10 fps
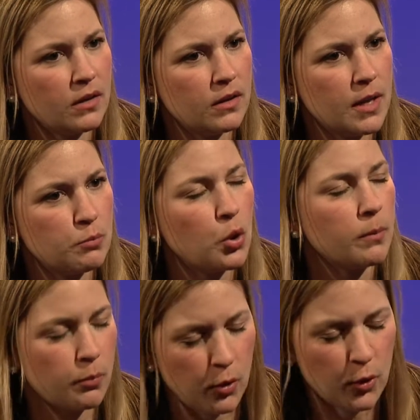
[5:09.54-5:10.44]

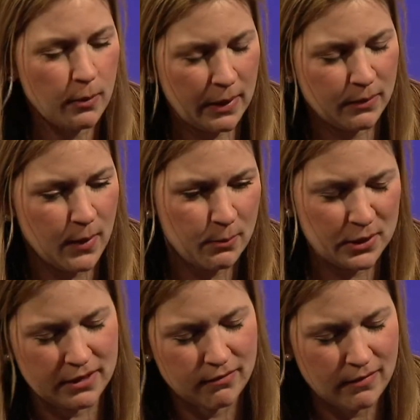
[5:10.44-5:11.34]
employment program, I
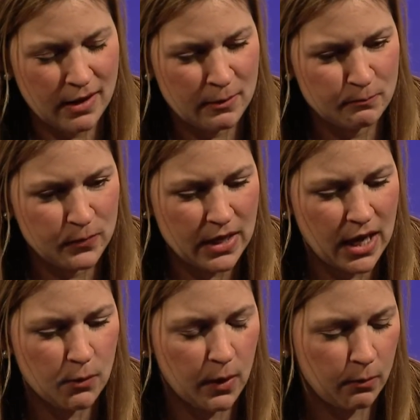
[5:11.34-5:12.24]
believe.
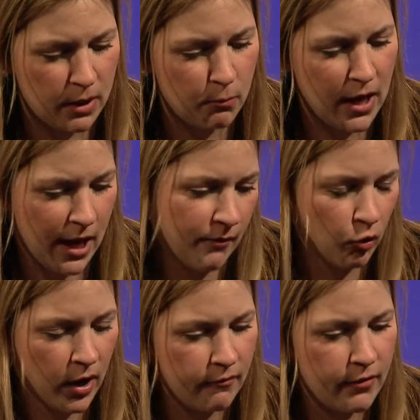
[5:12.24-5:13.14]
Anyway, we have
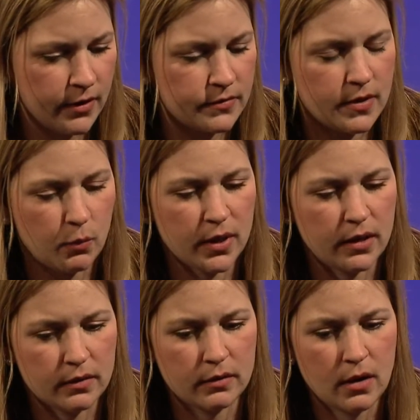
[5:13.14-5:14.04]
grant funds that we
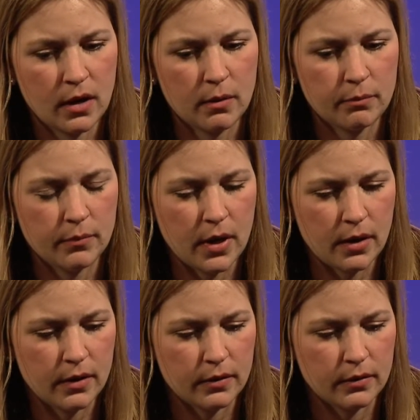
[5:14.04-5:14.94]
can,
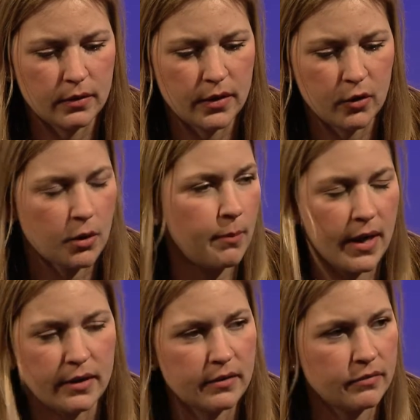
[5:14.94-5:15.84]
they're
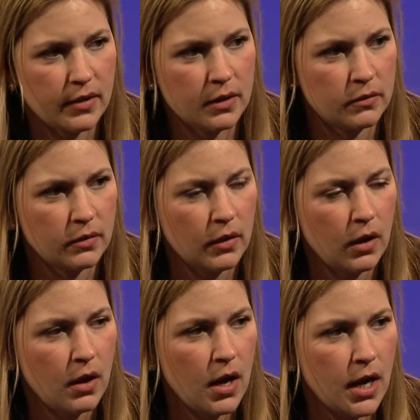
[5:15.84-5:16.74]
competitive, and
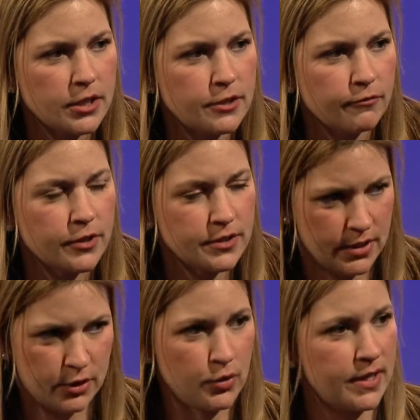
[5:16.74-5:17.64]

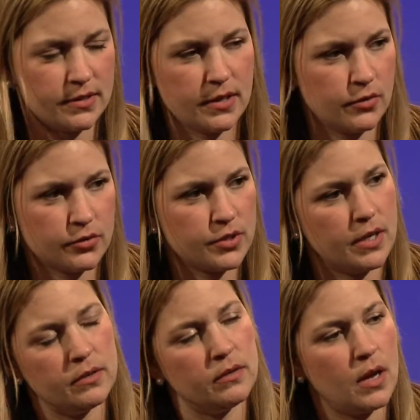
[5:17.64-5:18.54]
different training centers
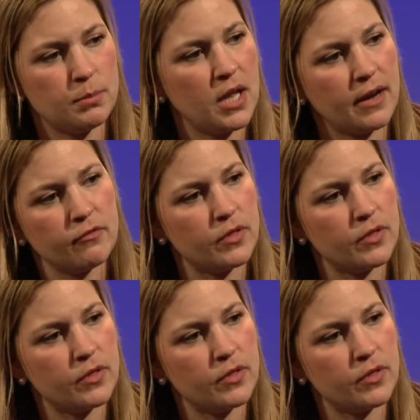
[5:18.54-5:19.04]
can apply for